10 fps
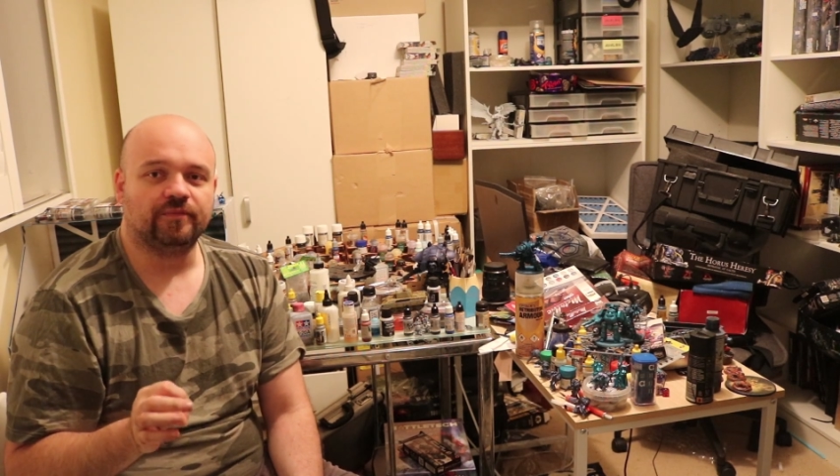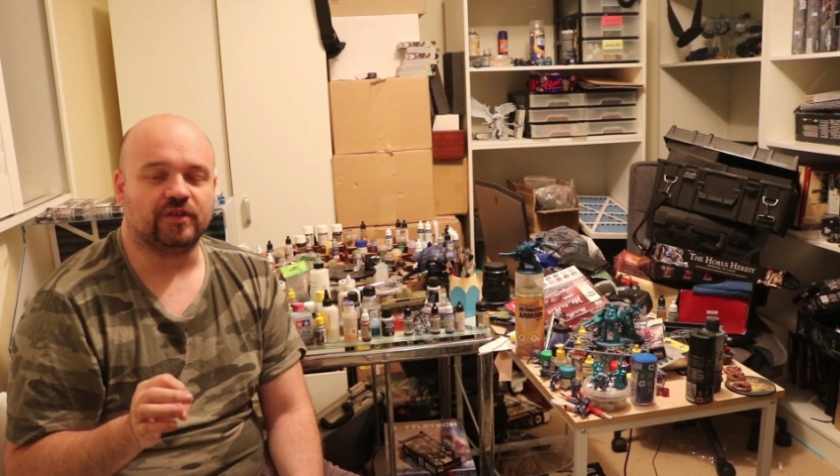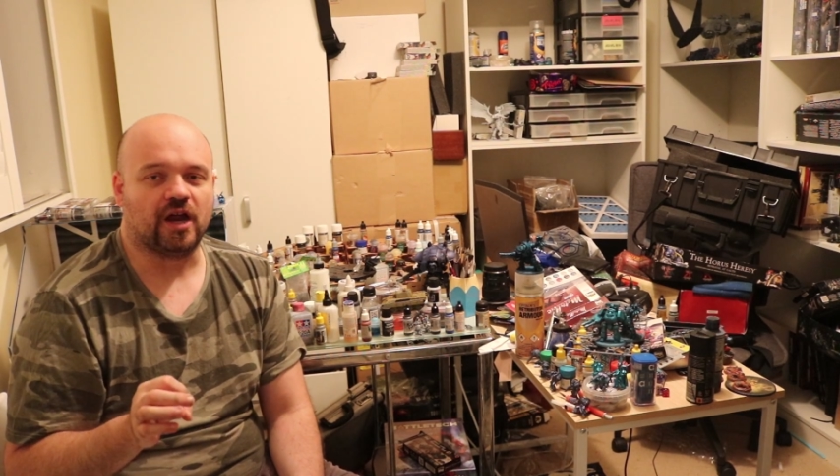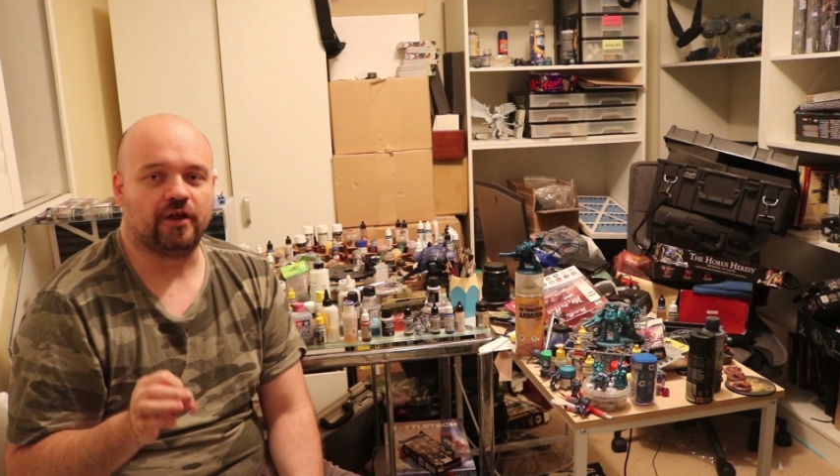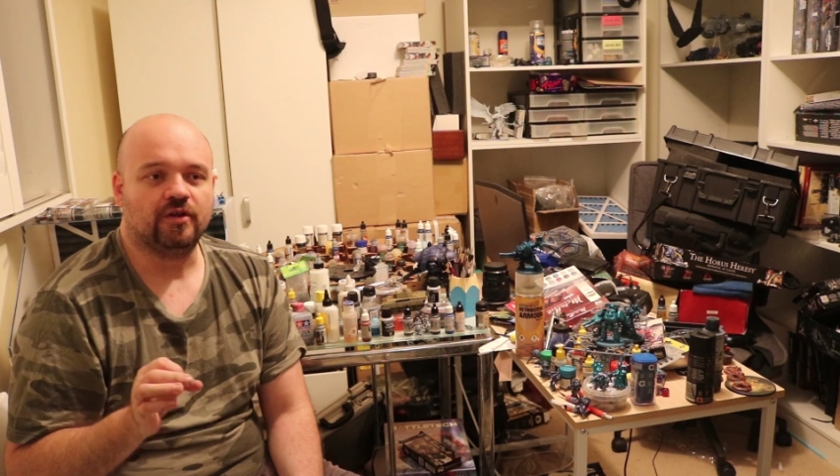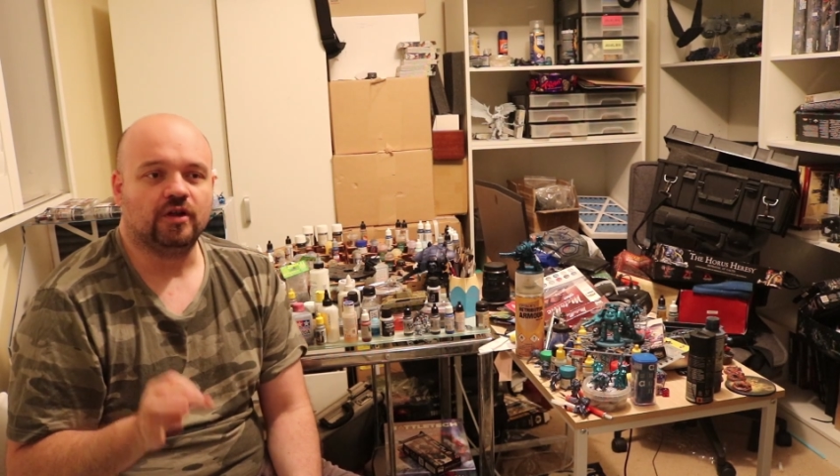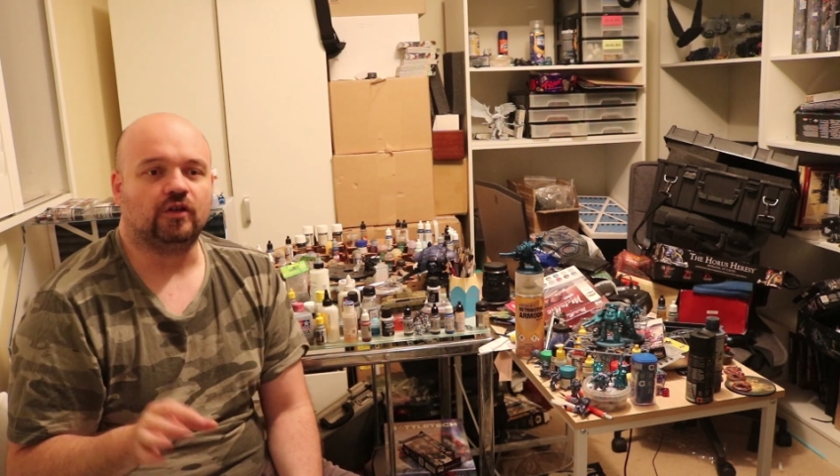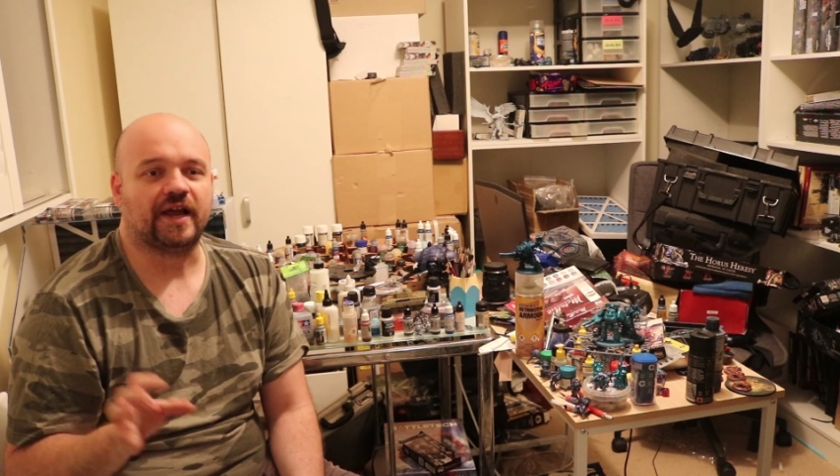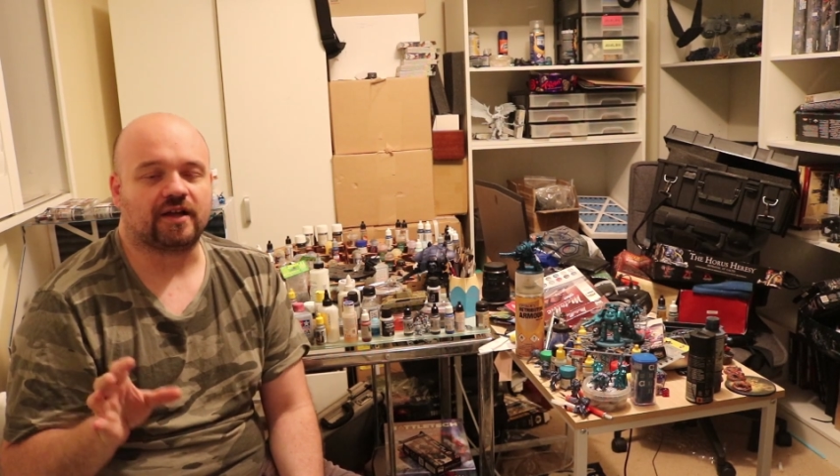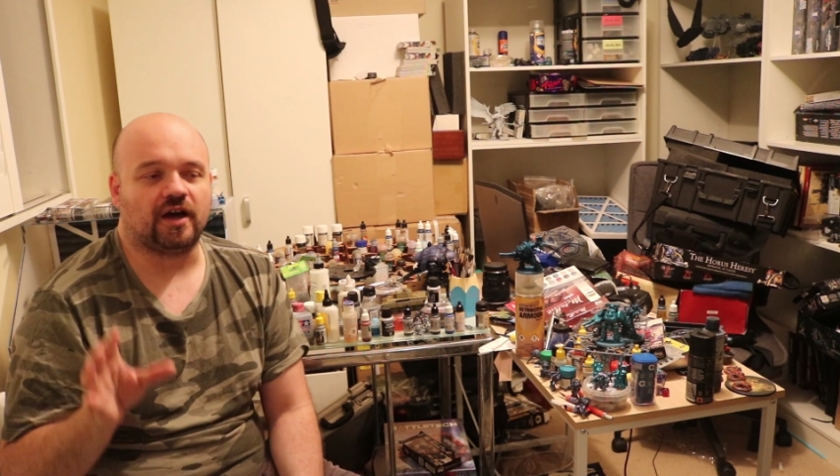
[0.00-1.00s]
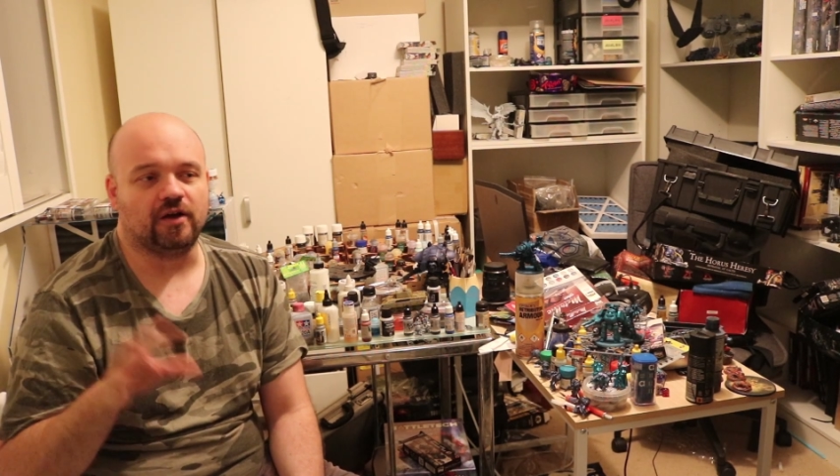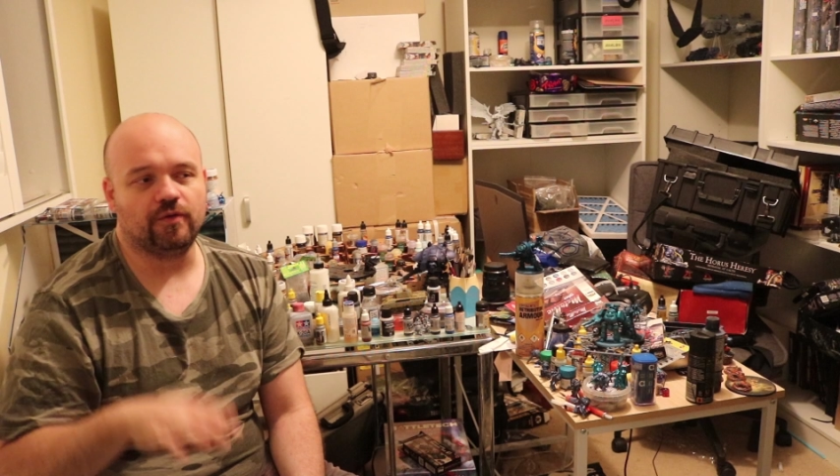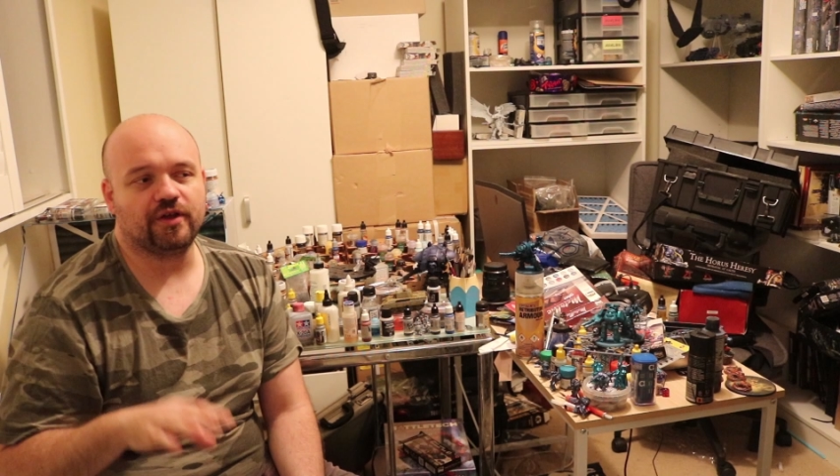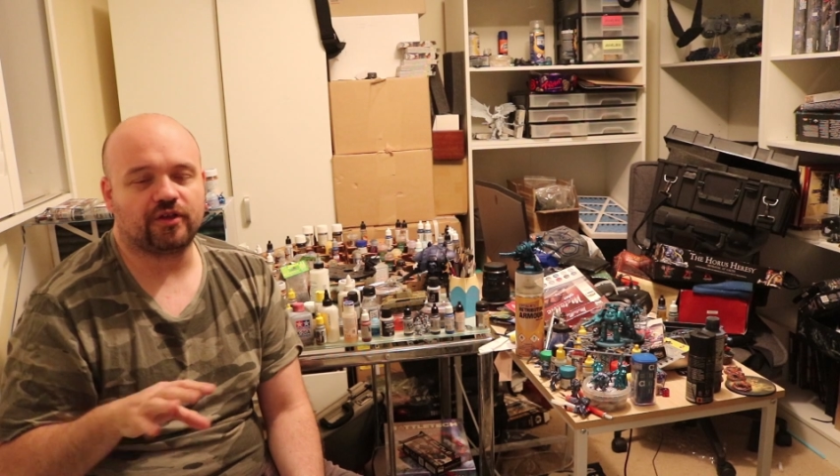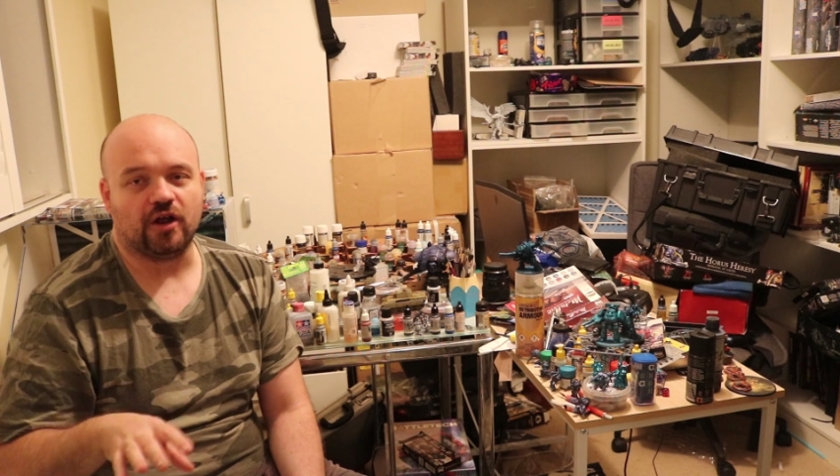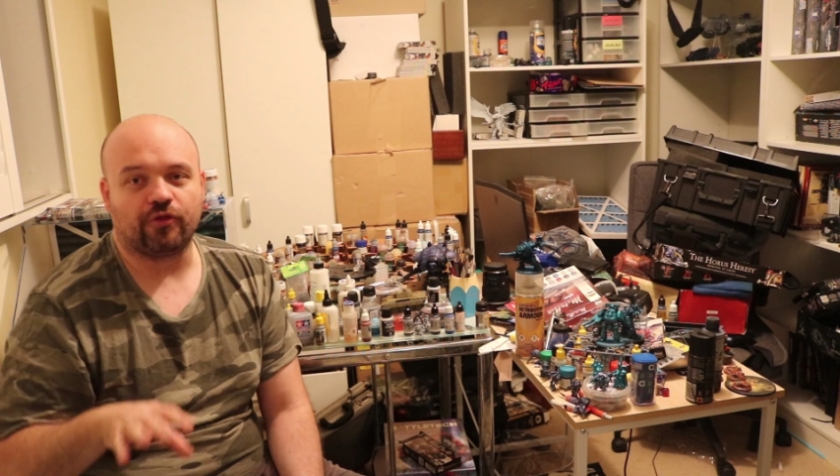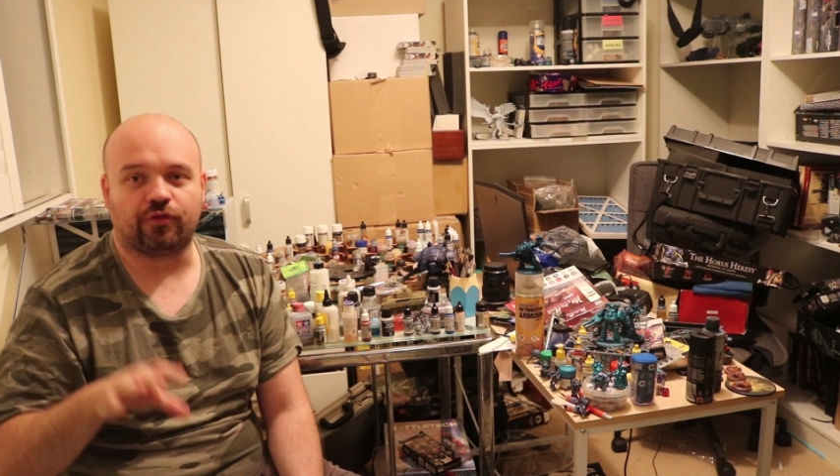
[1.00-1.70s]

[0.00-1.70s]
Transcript: You know, like, I don't want to go